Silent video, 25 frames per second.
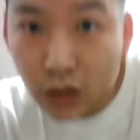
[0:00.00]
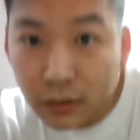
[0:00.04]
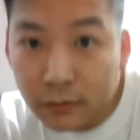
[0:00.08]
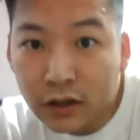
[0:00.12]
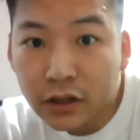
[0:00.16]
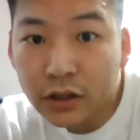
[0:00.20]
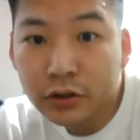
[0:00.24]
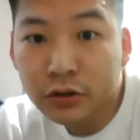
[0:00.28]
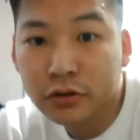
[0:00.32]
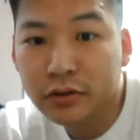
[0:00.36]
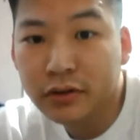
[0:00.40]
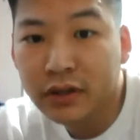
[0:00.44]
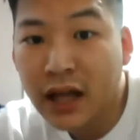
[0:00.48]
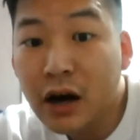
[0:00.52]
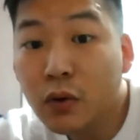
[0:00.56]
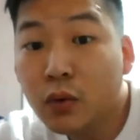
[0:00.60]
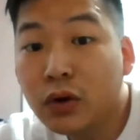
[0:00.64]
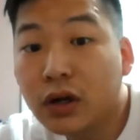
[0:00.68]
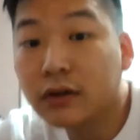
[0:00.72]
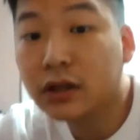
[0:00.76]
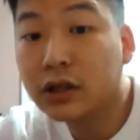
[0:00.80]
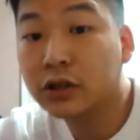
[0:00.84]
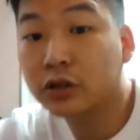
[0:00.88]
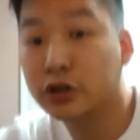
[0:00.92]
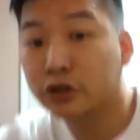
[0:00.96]
I'm gonna
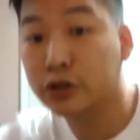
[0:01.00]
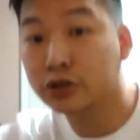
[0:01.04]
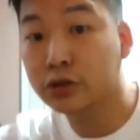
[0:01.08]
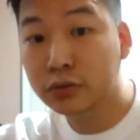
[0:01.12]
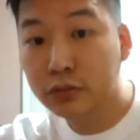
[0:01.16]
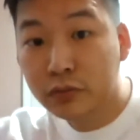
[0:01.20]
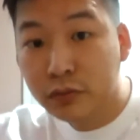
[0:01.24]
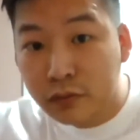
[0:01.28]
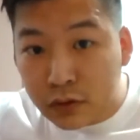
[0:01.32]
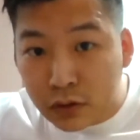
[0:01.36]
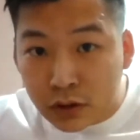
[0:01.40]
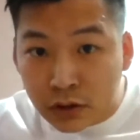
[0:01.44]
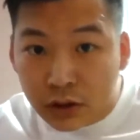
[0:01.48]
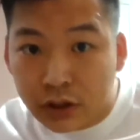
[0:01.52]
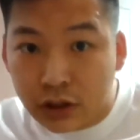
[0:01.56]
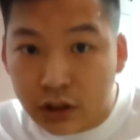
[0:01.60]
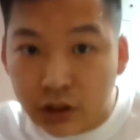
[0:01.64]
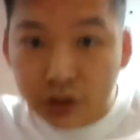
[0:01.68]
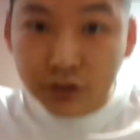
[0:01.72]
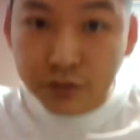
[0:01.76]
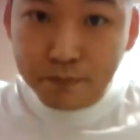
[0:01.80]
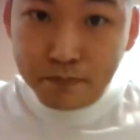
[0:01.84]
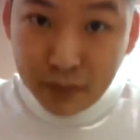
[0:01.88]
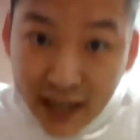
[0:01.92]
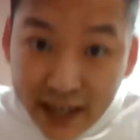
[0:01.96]
do
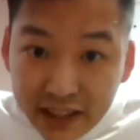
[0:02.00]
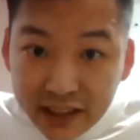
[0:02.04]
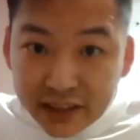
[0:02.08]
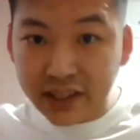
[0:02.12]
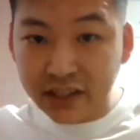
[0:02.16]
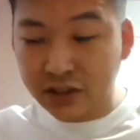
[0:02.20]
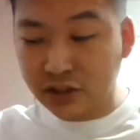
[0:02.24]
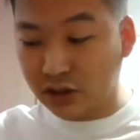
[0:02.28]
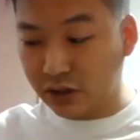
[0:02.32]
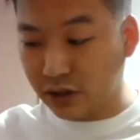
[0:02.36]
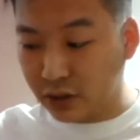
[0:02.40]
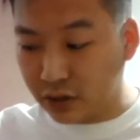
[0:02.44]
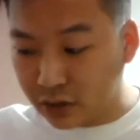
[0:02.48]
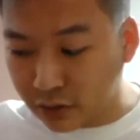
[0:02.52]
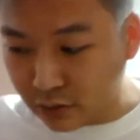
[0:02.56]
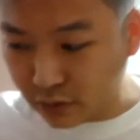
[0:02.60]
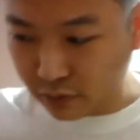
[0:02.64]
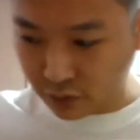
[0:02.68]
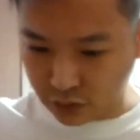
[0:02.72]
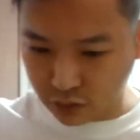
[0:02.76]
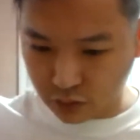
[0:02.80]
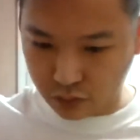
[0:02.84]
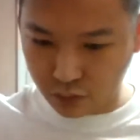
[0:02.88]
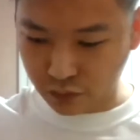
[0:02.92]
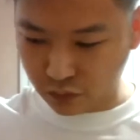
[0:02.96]
is blind testing.
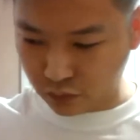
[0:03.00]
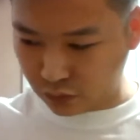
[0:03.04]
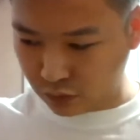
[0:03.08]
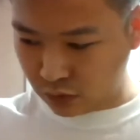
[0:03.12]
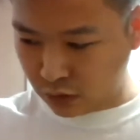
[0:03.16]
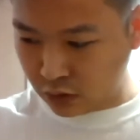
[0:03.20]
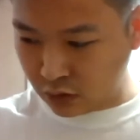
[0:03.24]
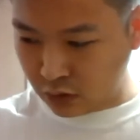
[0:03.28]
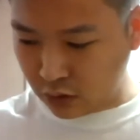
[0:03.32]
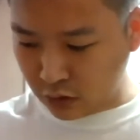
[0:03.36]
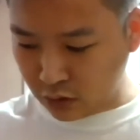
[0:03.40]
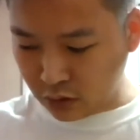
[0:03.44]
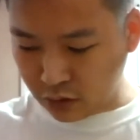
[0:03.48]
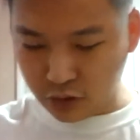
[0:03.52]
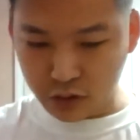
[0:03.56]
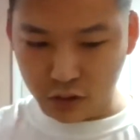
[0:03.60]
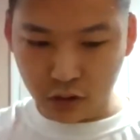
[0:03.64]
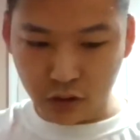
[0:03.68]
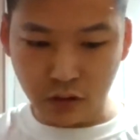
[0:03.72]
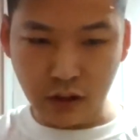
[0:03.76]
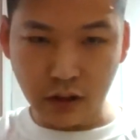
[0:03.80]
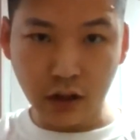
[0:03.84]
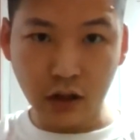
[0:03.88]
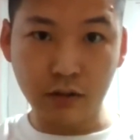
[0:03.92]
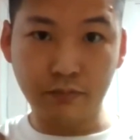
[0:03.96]
So
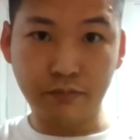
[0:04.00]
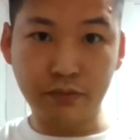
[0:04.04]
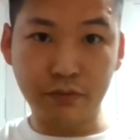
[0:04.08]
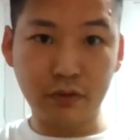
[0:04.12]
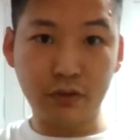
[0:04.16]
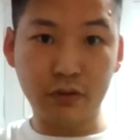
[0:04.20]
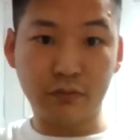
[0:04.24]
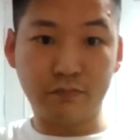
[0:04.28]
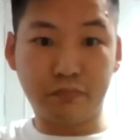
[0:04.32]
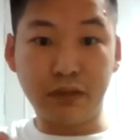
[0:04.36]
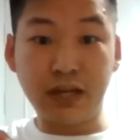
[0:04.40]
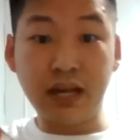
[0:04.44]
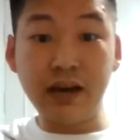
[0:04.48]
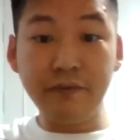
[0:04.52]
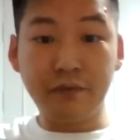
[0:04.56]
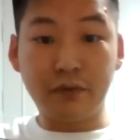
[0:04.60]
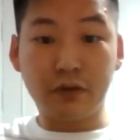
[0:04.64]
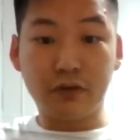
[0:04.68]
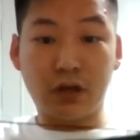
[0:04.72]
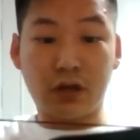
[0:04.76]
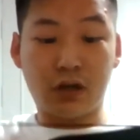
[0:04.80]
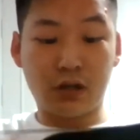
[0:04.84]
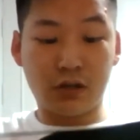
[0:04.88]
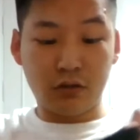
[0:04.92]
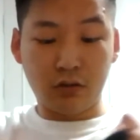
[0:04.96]
I'm gonna put a blindfold
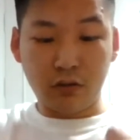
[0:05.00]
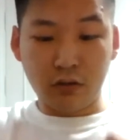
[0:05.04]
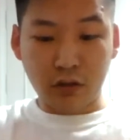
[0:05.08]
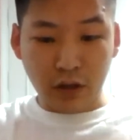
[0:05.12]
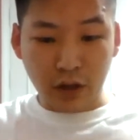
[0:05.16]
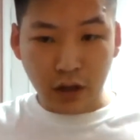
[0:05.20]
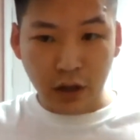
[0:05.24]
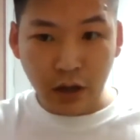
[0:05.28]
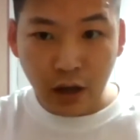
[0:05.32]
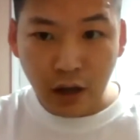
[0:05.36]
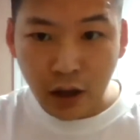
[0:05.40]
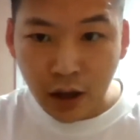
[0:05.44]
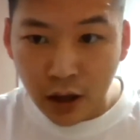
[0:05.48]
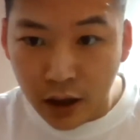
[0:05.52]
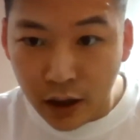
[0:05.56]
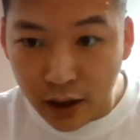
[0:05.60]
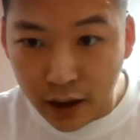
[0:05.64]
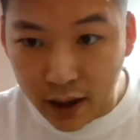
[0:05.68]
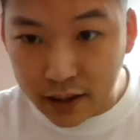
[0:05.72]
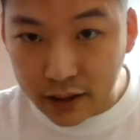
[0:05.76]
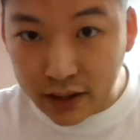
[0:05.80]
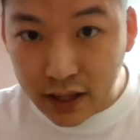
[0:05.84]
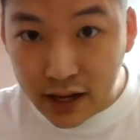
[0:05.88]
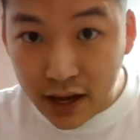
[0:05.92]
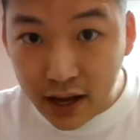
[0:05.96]
on,
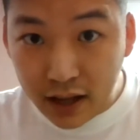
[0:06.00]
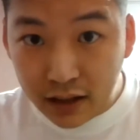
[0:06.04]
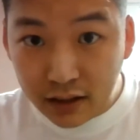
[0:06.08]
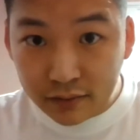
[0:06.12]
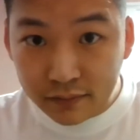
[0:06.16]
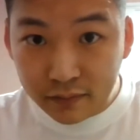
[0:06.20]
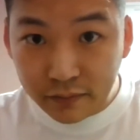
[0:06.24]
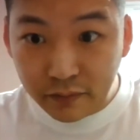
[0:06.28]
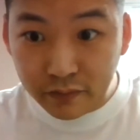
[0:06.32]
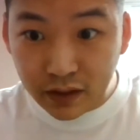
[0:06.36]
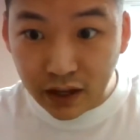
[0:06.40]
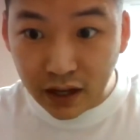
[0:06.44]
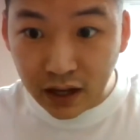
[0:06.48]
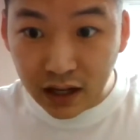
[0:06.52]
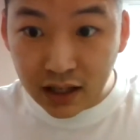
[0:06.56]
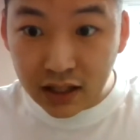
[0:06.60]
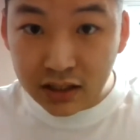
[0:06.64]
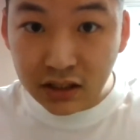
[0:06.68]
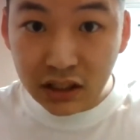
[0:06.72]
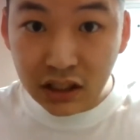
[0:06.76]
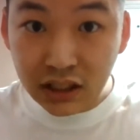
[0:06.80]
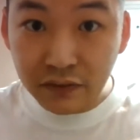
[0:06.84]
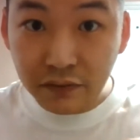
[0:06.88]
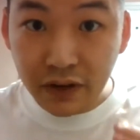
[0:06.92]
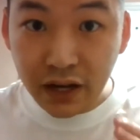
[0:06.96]
and then I'm gonna
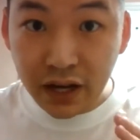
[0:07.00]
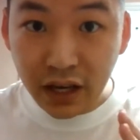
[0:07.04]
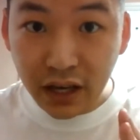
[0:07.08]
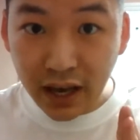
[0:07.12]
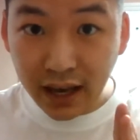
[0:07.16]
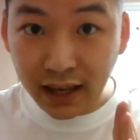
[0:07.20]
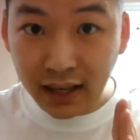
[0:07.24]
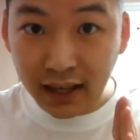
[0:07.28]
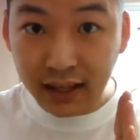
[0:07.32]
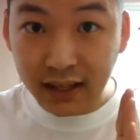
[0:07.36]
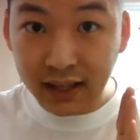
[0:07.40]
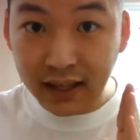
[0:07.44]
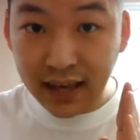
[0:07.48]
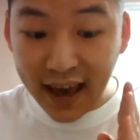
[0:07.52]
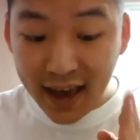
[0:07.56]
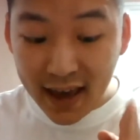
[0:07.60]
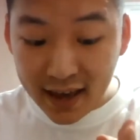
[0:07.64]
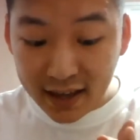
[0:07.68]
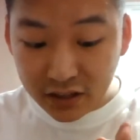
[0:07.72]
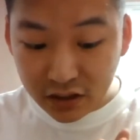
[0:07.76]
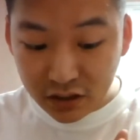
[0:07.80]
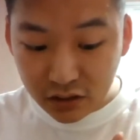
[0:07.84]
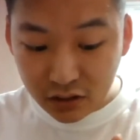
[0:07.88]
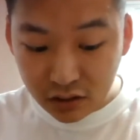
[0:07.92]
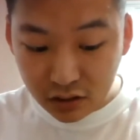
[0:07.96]
see if I can
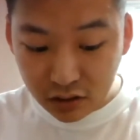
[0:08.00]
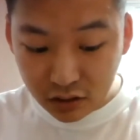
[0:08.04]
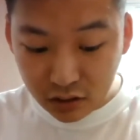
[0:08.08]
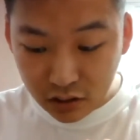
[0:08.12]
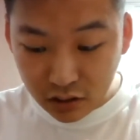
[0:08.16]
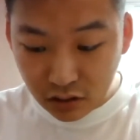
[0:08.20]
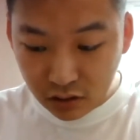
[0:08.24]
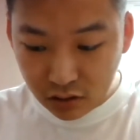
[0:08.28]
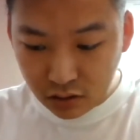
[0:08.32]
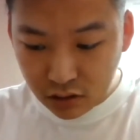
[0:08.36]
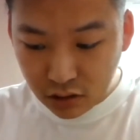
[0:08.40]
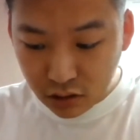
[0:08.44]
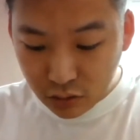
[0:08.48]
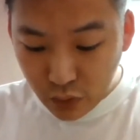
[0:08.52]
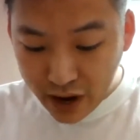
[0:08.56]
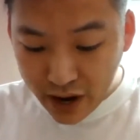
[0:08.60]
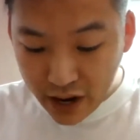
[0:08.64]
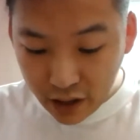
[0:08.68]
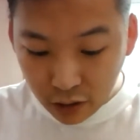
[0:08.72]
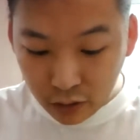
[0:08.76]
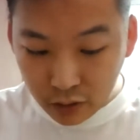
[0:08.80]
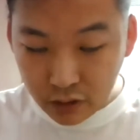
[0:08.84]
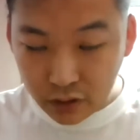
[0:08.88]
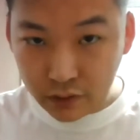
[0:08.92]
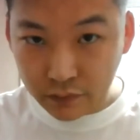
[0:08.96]
guess the right
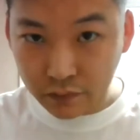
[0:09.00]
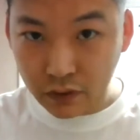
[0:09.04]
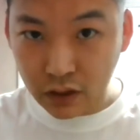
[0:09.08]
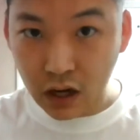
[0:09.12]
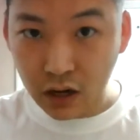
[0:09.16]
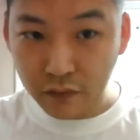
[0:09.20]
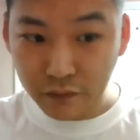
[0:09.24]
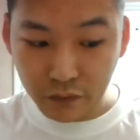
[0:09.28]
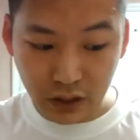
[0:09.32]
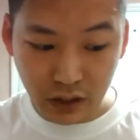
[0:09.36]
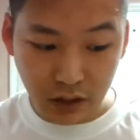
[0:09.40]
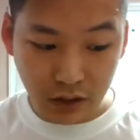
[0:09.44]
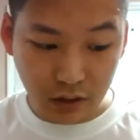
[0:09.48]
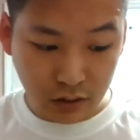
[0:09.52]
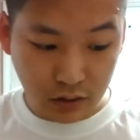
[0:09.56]
order of coffee.